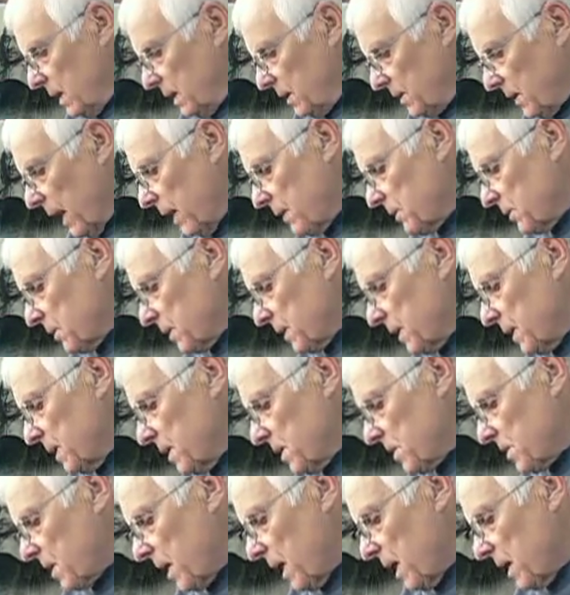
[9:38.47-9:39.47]
Daniel
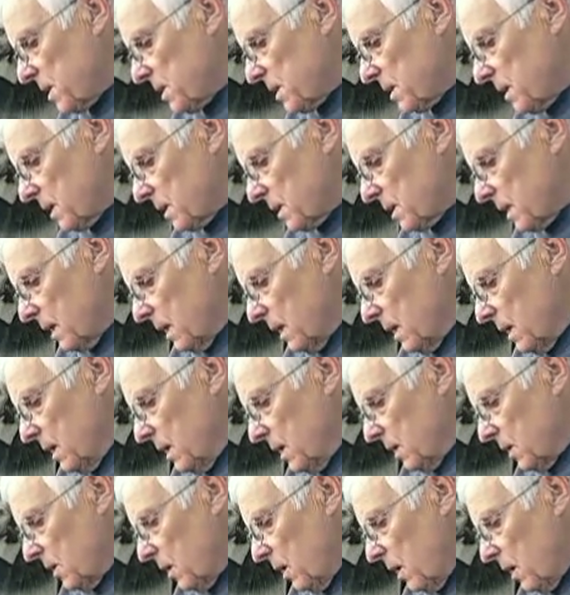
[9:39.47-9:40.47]
here says that
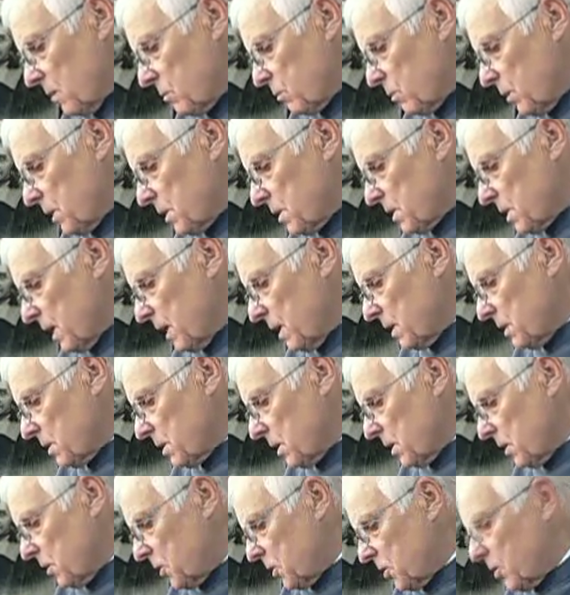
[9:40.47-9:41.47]
God was his
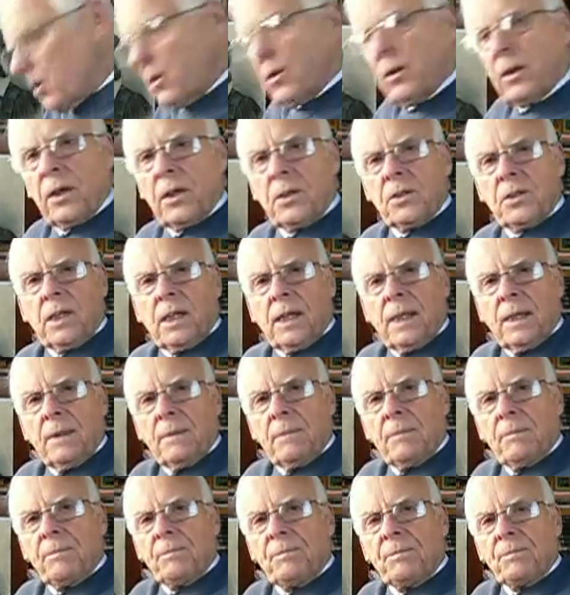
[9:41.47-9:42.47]
surety
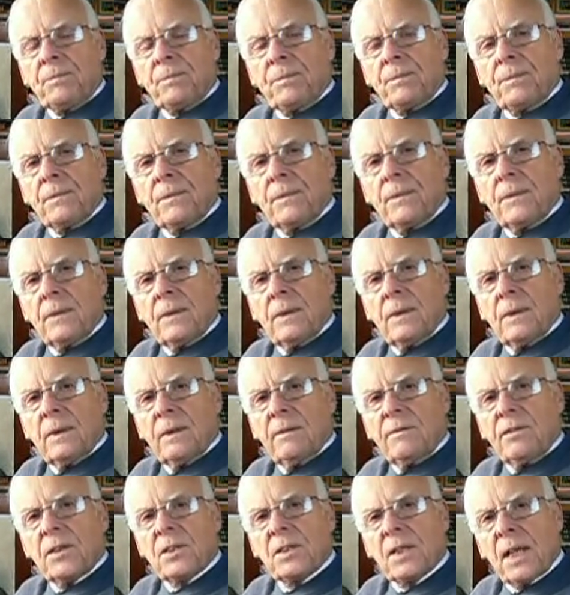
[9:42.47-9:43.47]

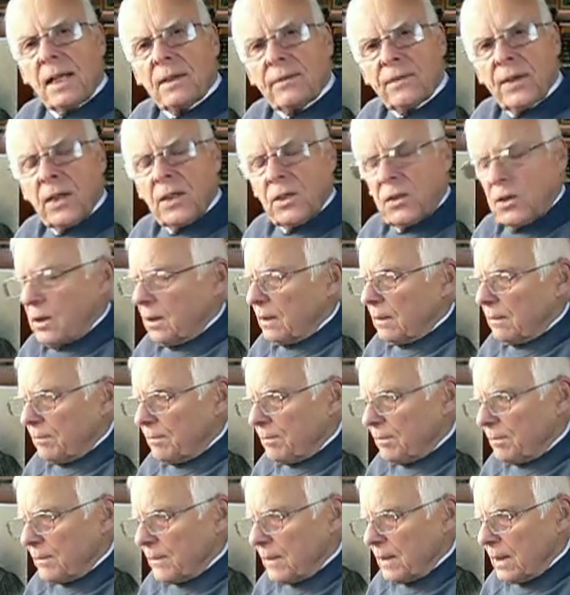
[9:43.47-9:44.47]
for salvation.
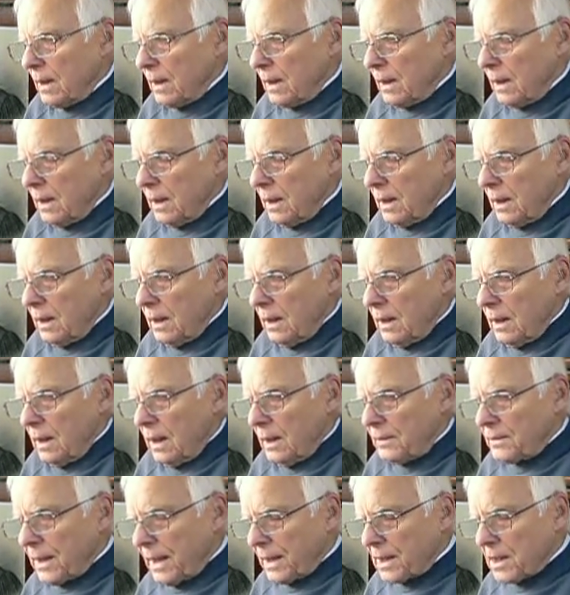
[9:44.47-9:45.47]

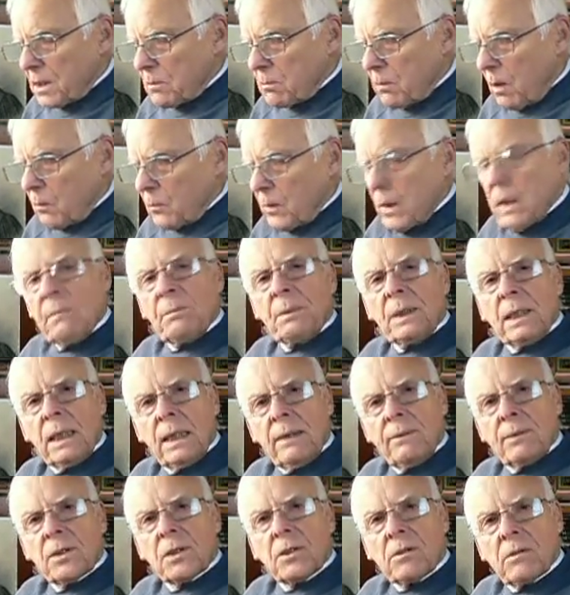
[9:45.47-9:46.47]
And that is what we
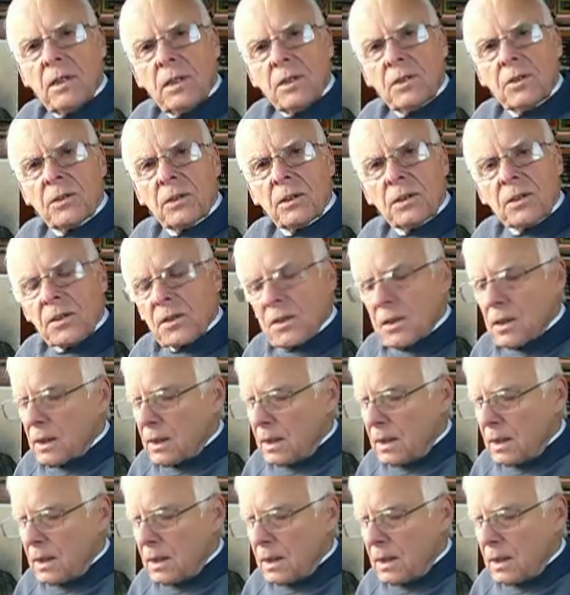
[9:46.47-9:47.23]
believe as Christians.